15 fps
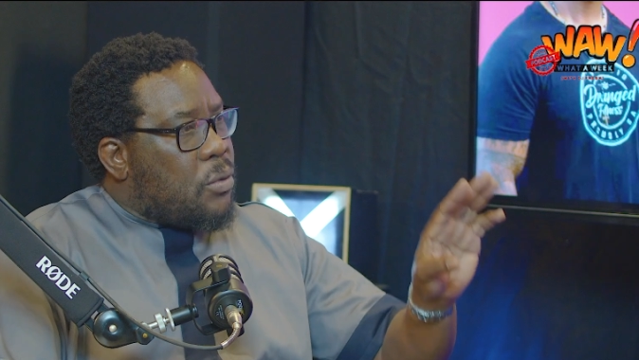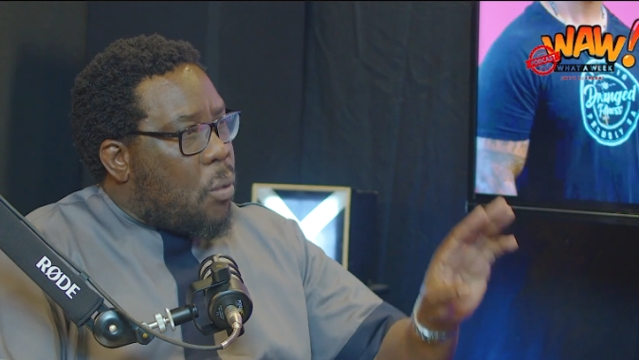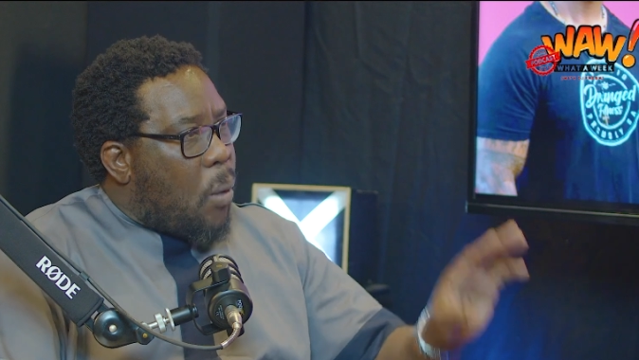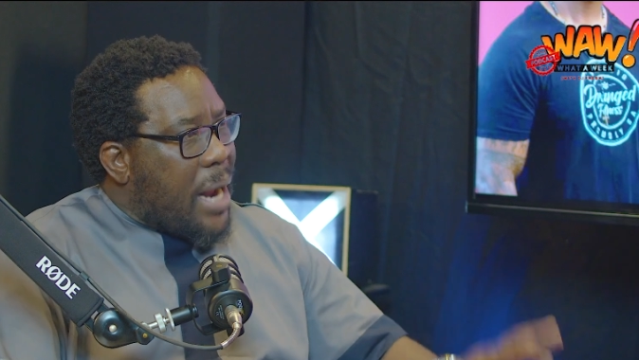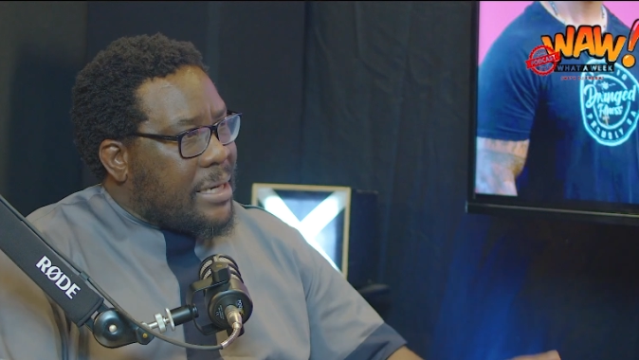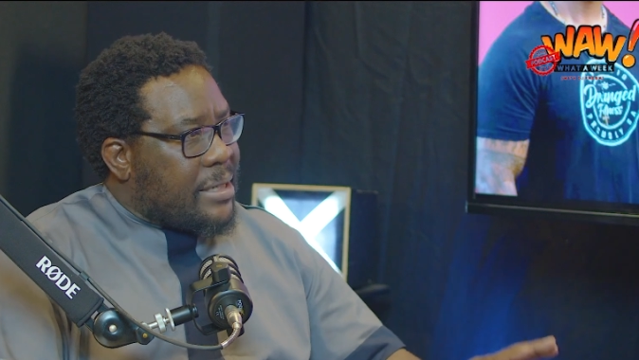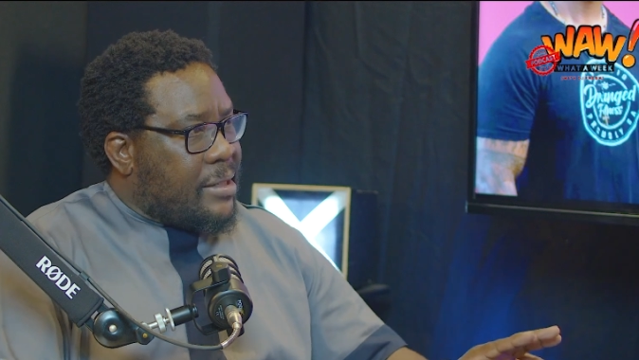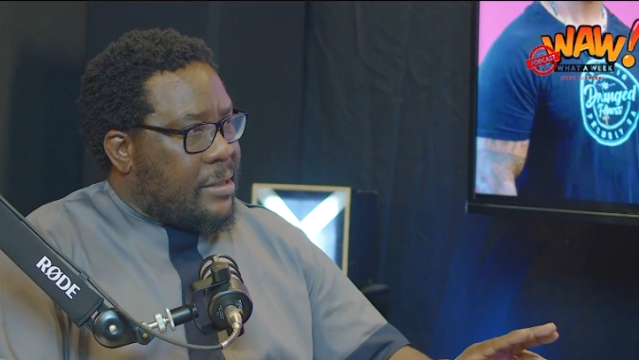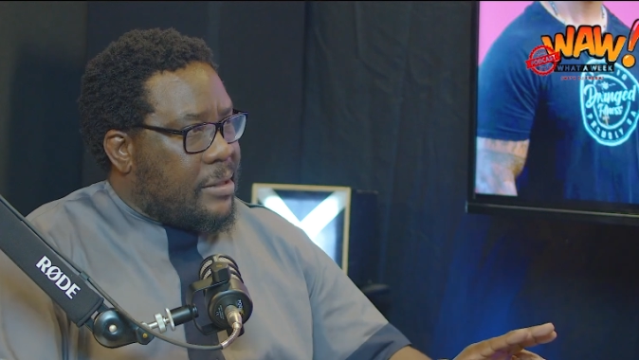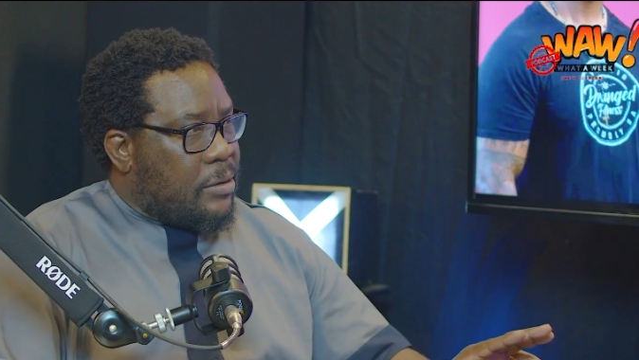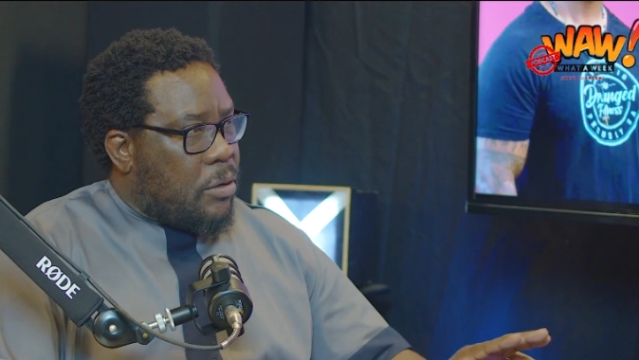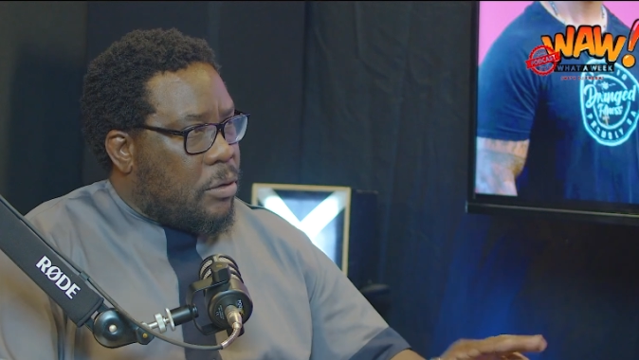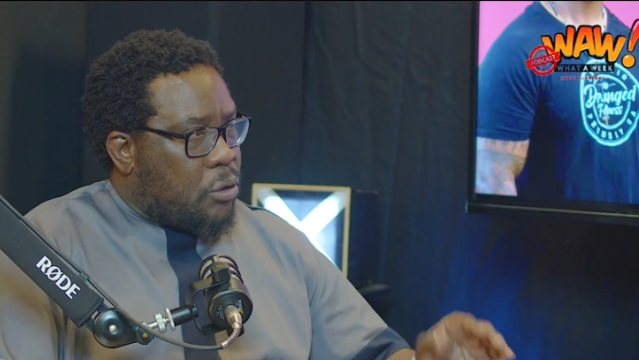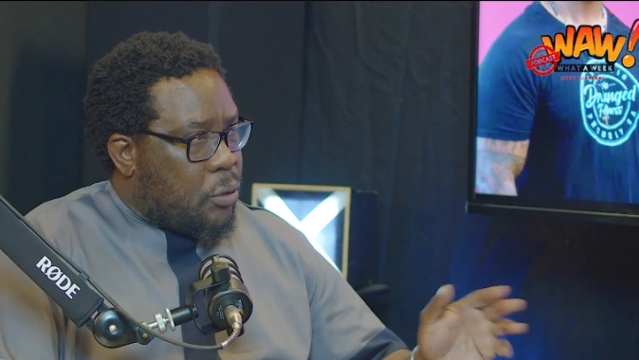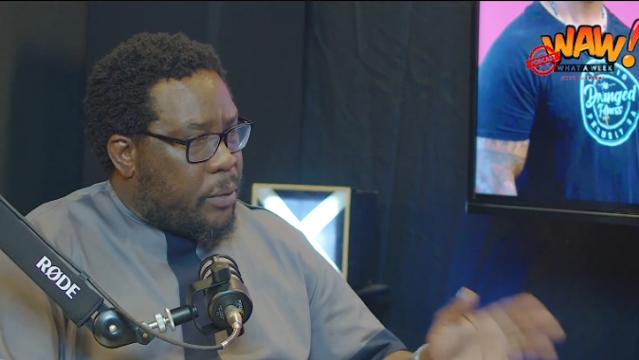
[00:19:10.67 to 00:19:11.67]
wanting
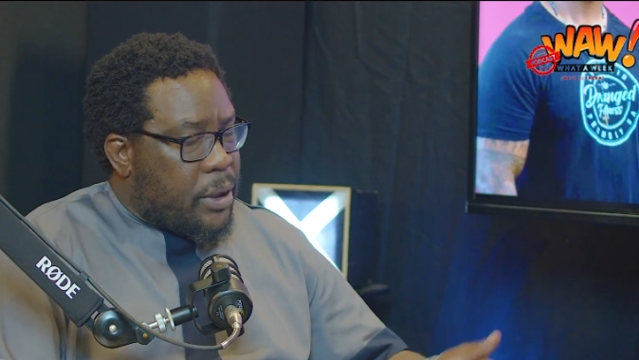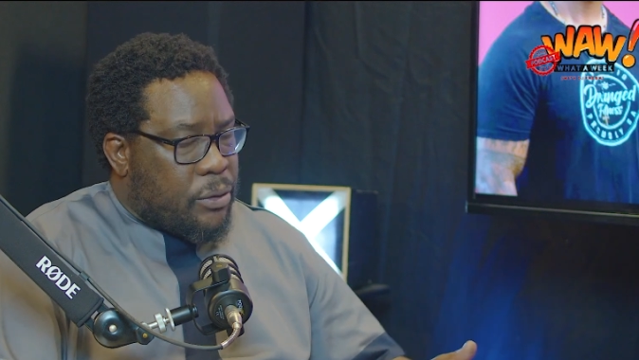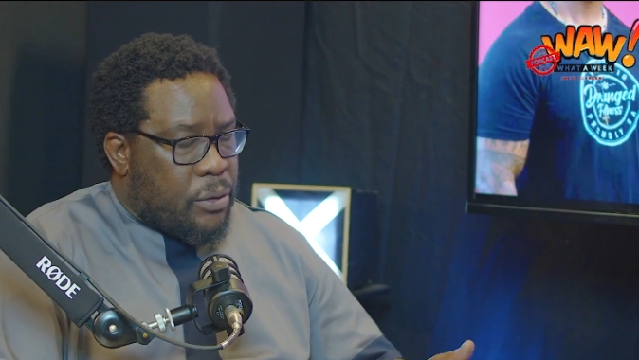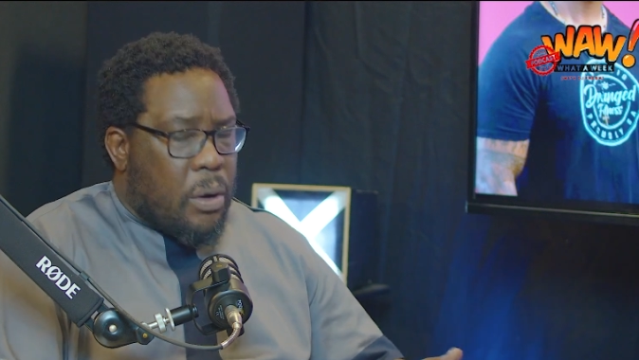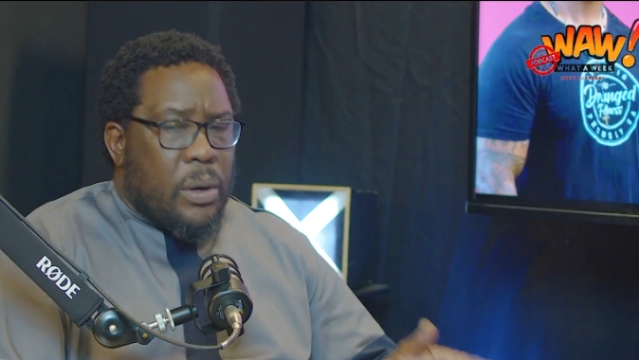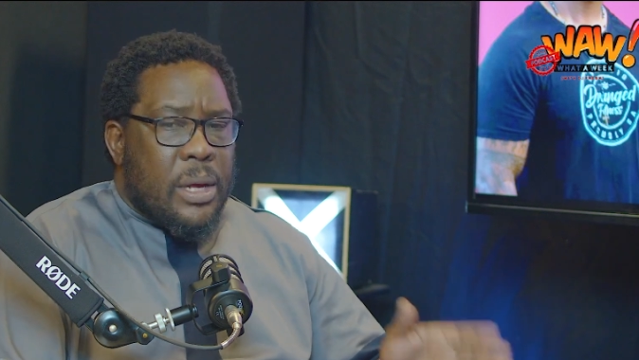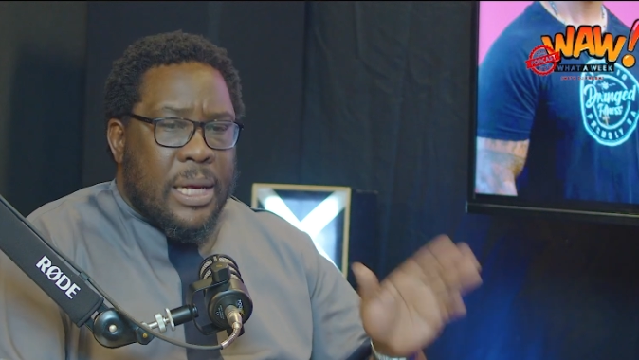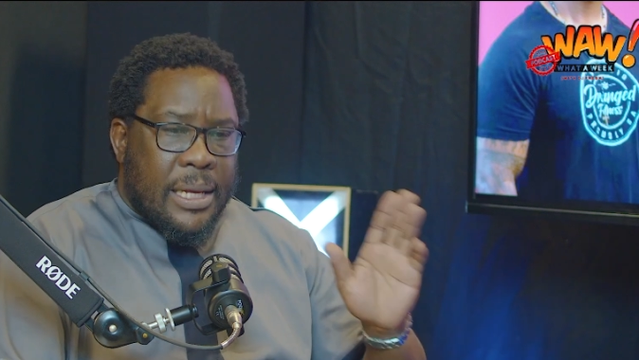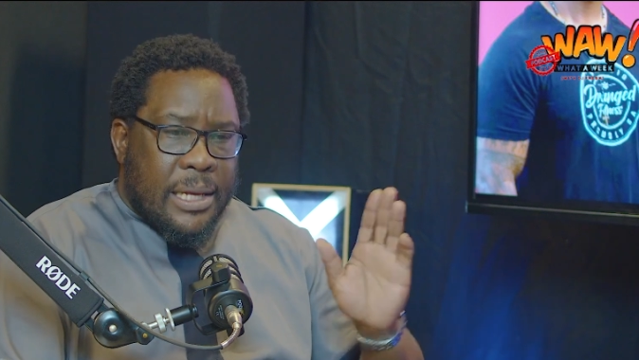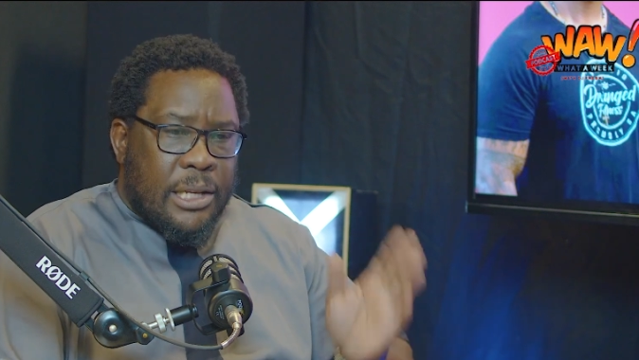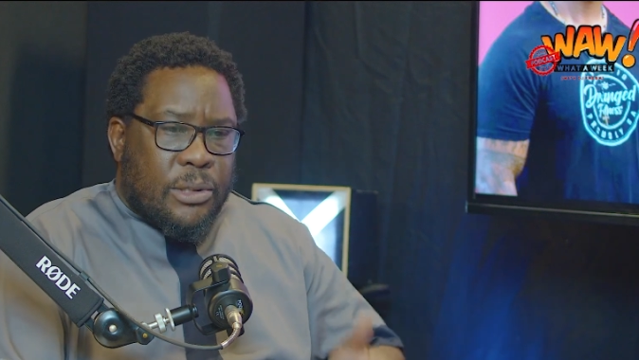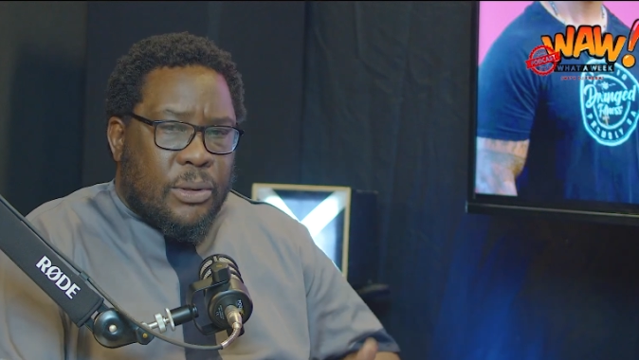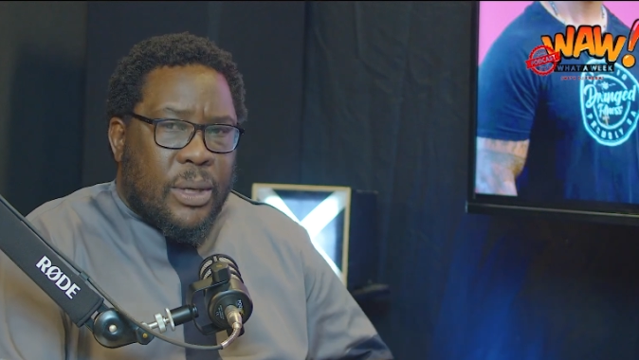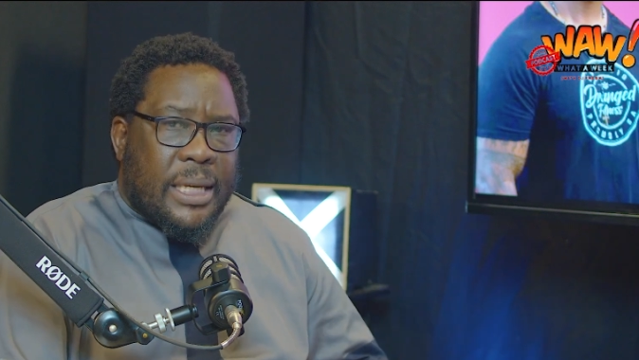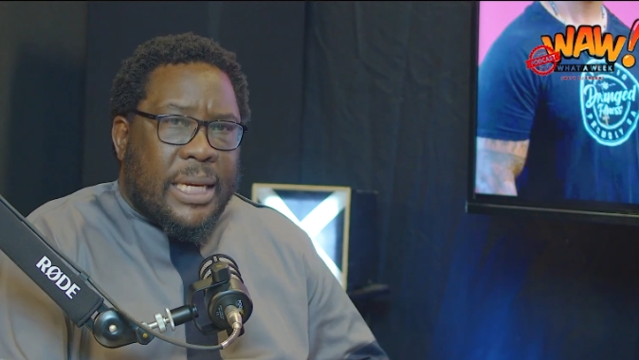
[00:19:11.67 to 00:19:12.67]
or doing wrong.
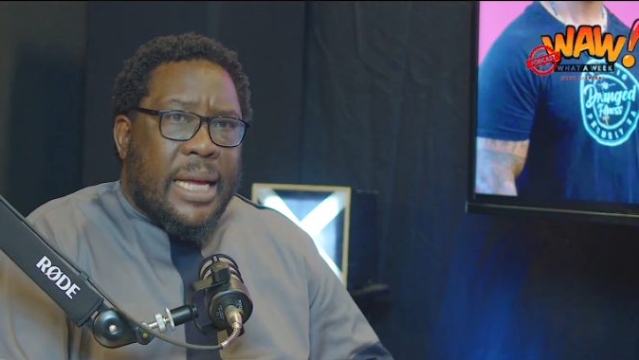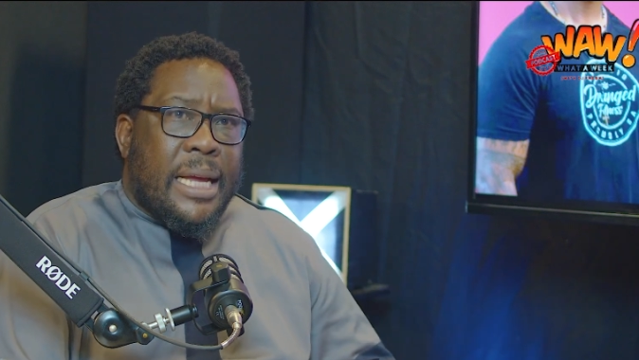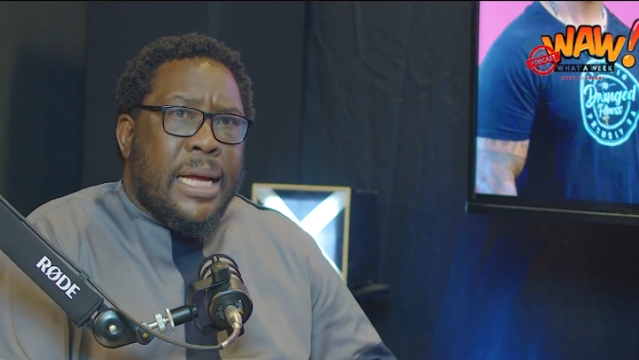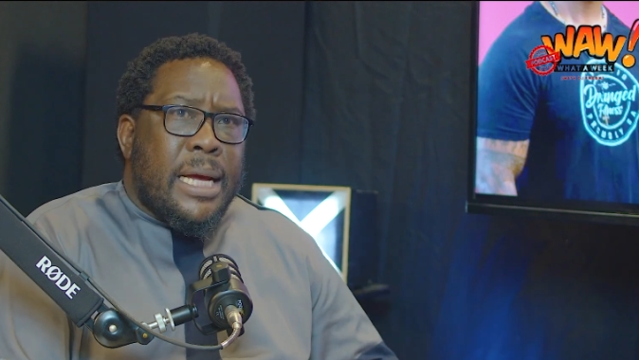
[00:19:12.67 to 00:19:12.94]
It's okay.